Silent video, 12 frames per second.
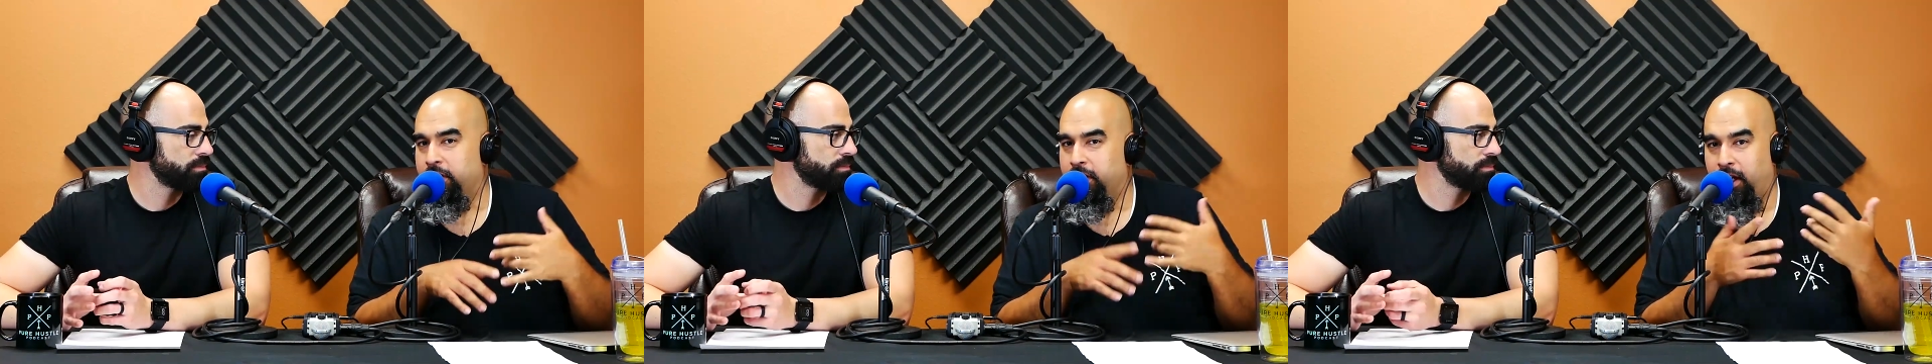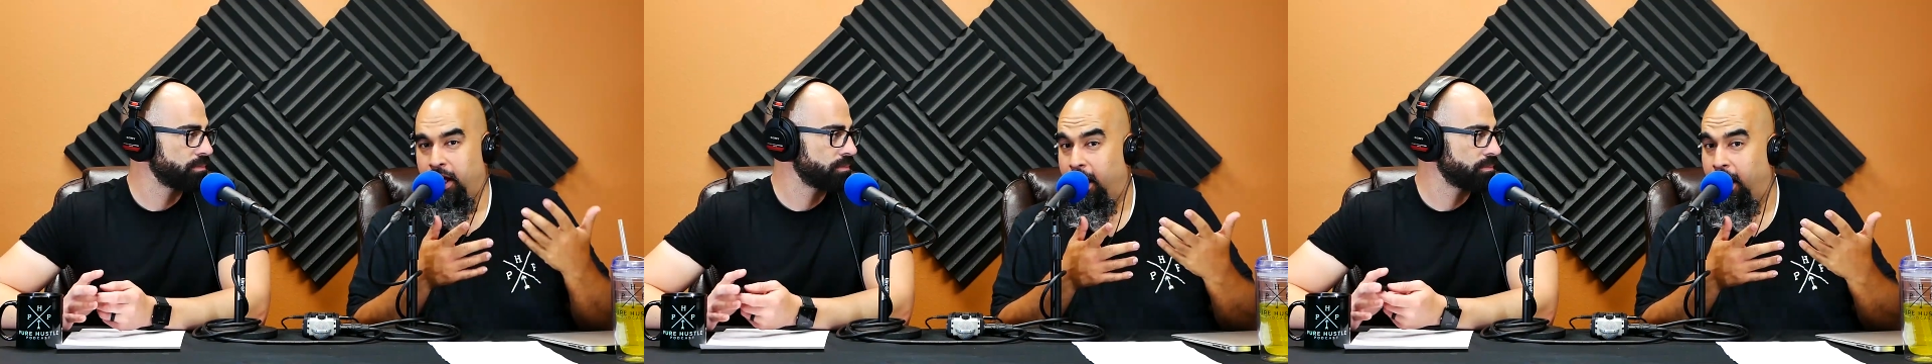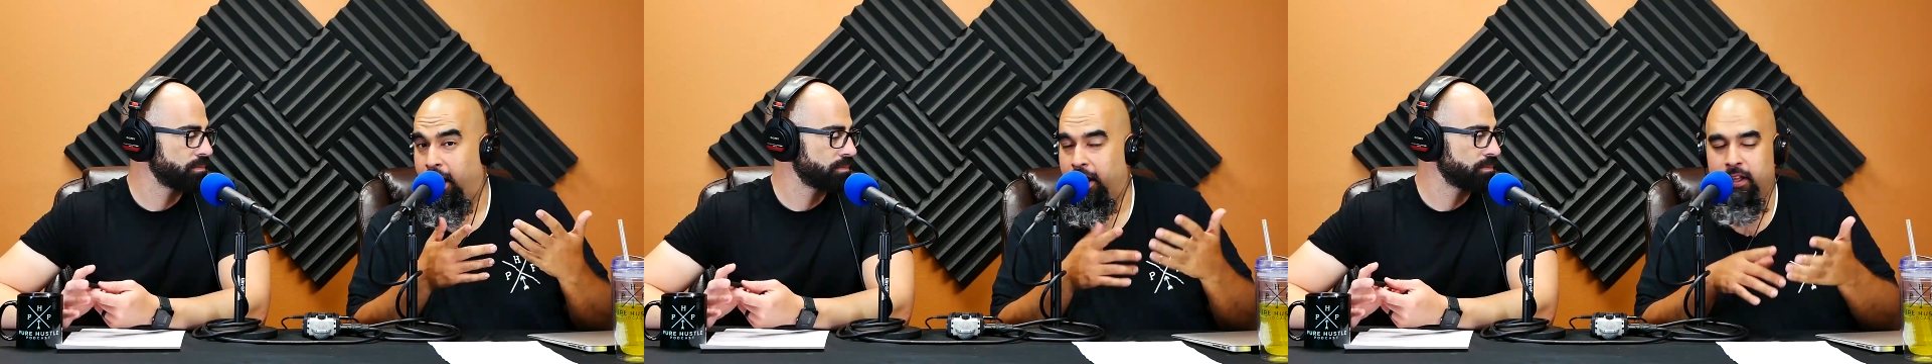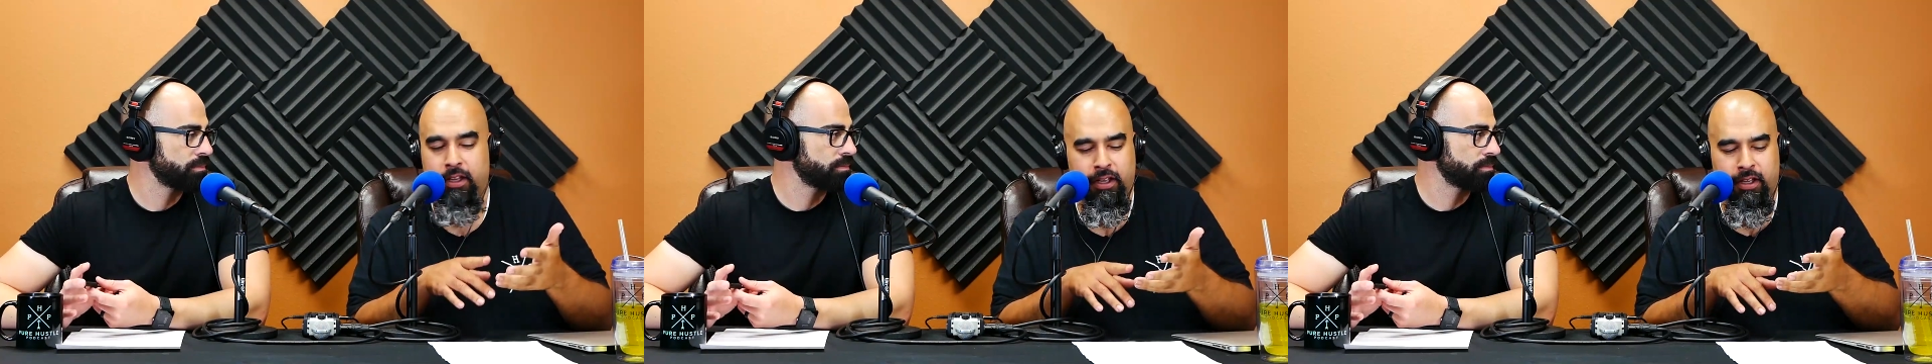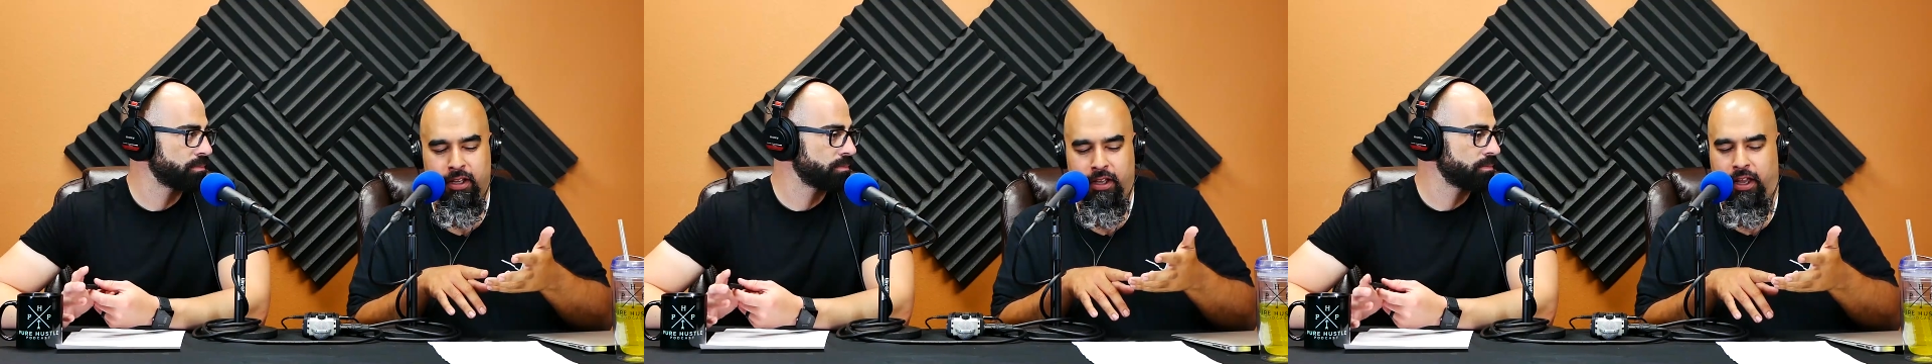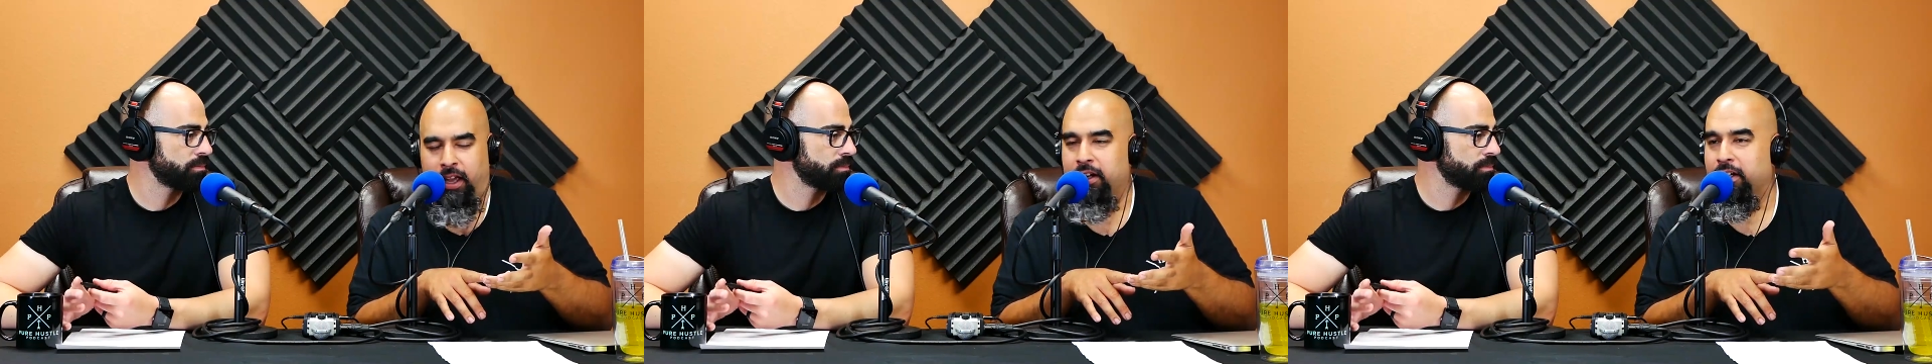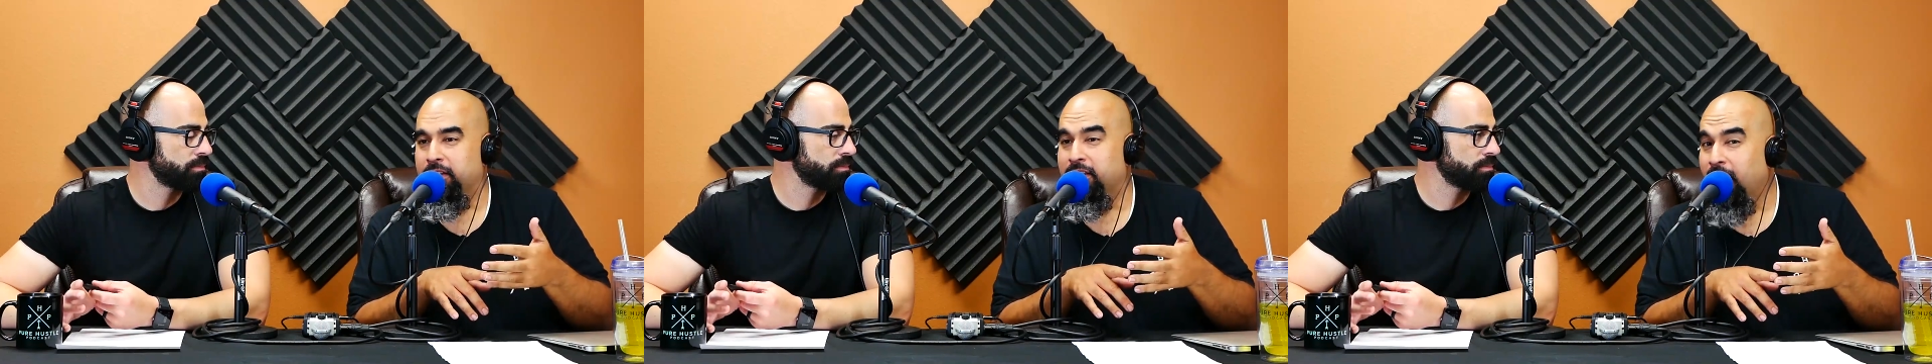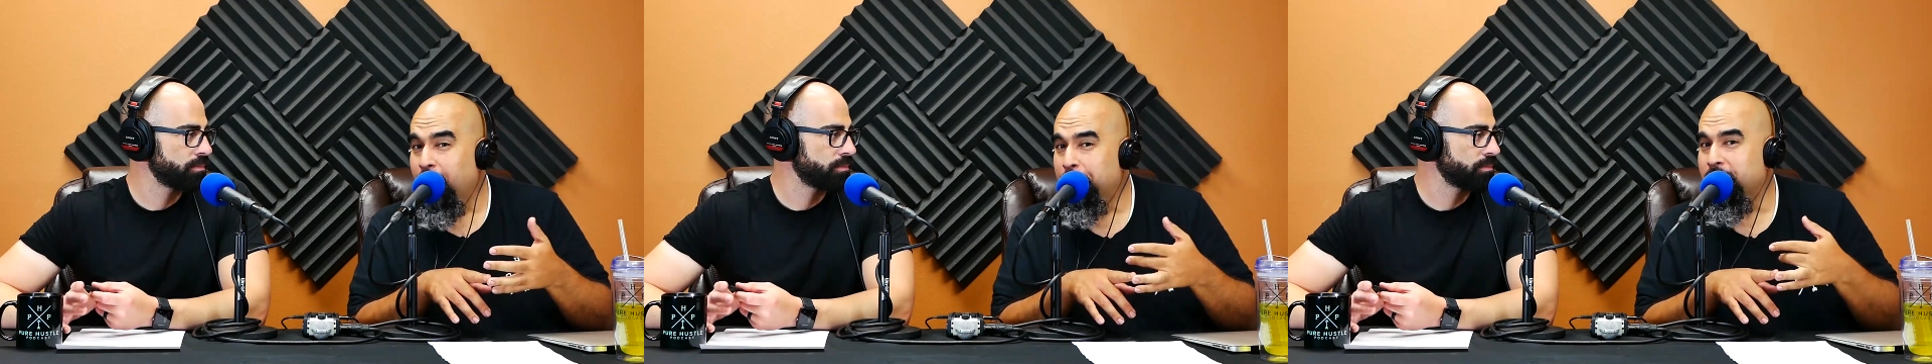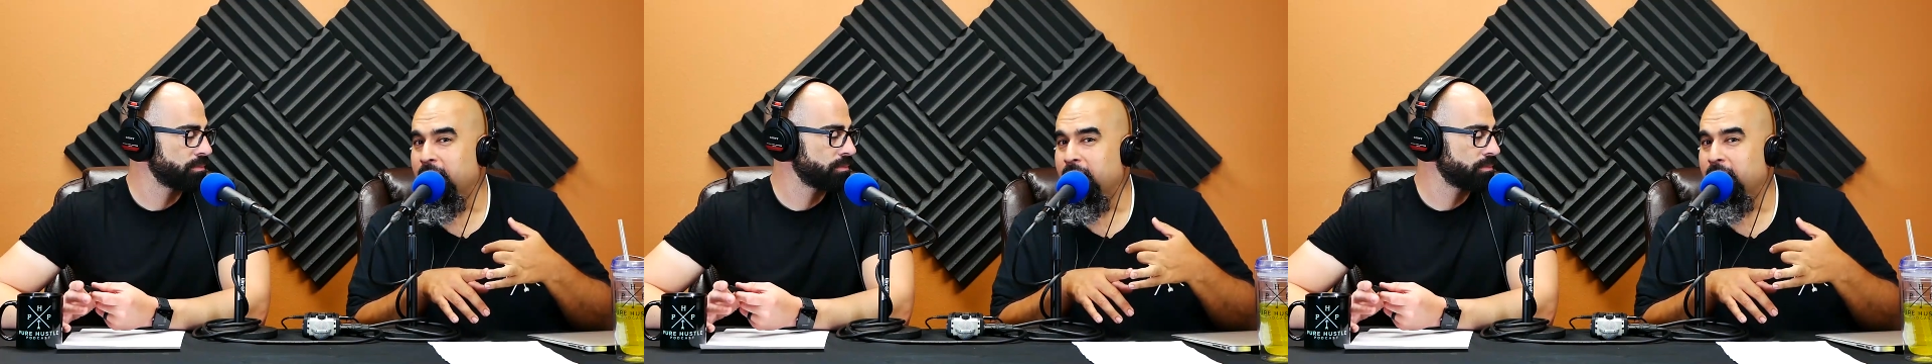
high. And on top of